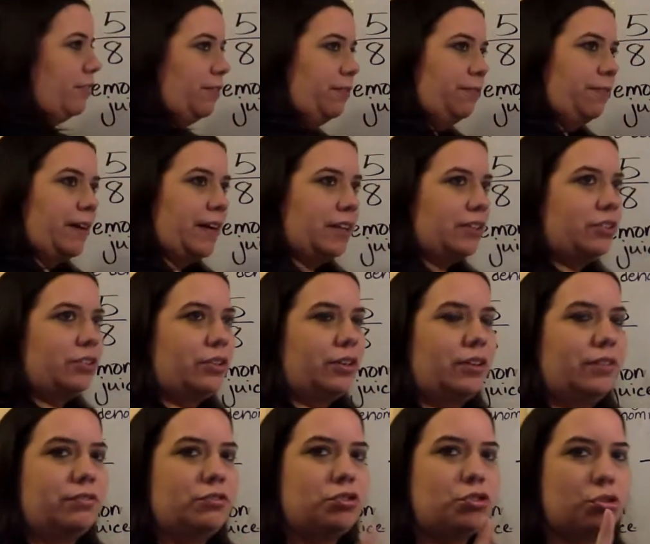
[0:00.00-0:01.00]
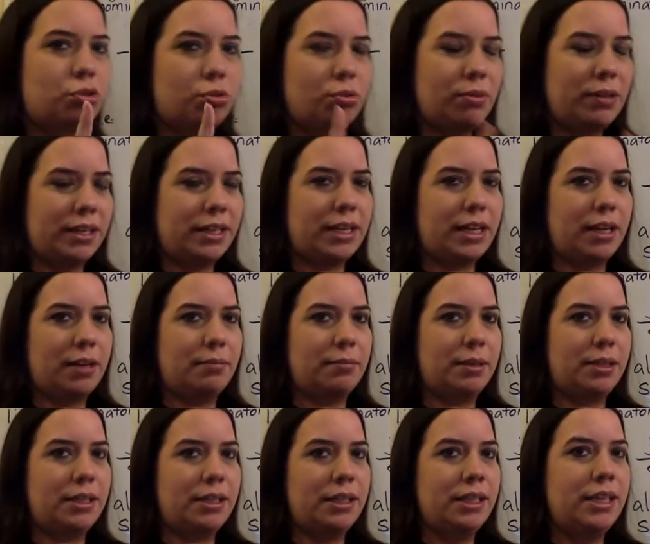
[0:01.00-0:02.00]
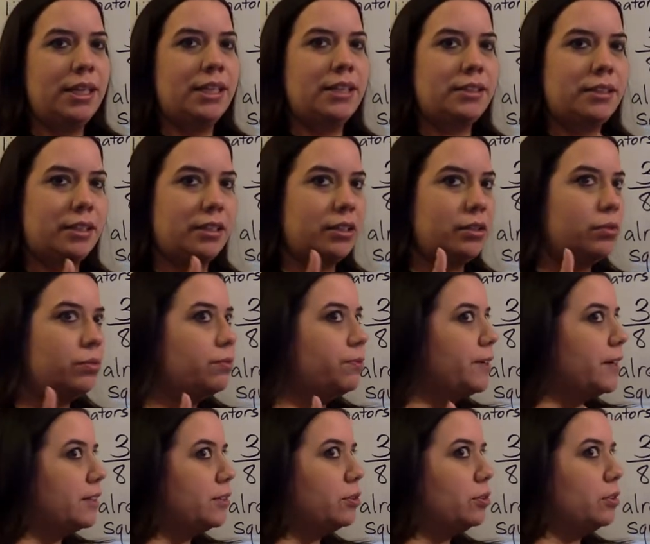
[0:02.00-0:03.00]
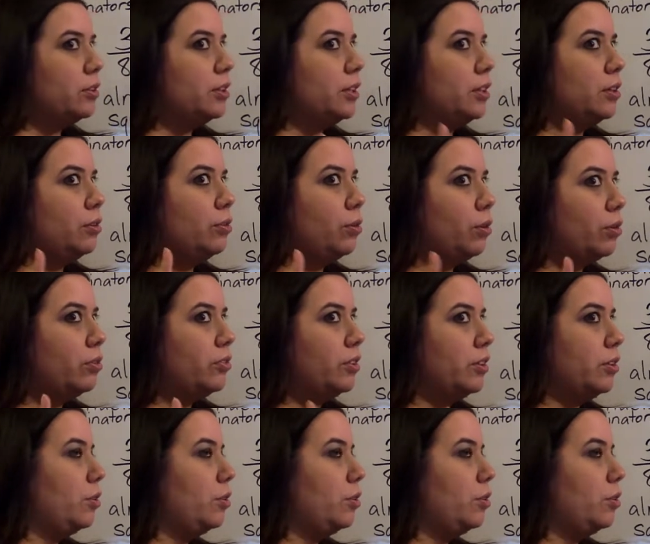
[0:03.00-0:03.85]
a factor of 2 in common, tienen un factor de 2 en